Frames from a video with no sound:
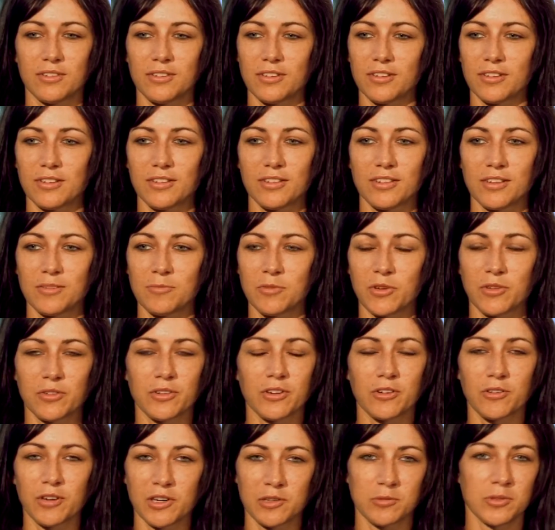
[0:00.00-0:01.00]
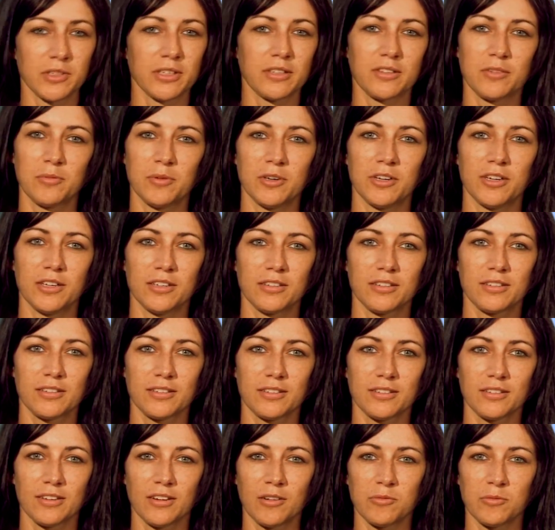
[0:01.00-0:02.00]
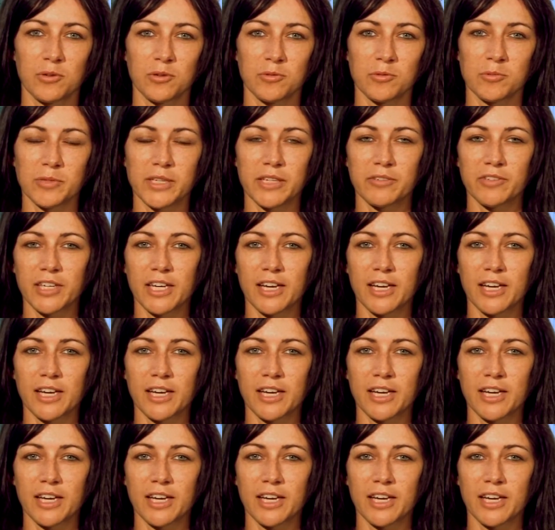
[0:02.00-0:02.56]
just the most incredible experience I've probably ever